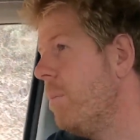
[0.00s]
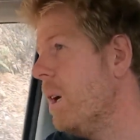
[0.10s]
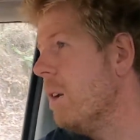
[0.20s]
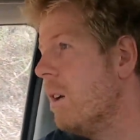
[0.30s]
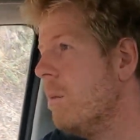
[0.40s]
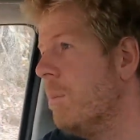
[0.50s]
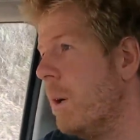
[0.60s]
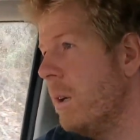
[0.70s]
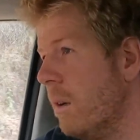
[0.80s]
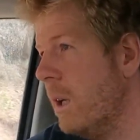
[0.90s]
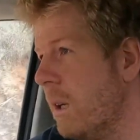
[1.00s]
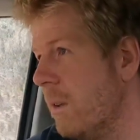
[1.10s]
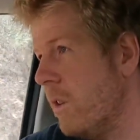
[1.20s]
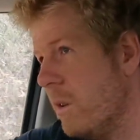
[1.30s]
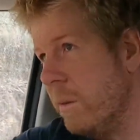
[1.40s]
But anyway, we'll poke around
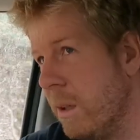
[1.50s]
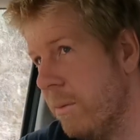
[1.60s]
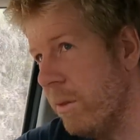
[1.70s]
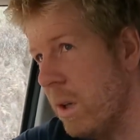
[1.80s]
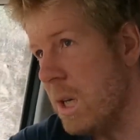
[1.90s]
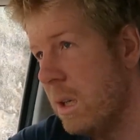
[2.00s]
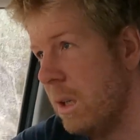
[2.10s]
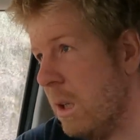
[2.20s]
and see what we can find.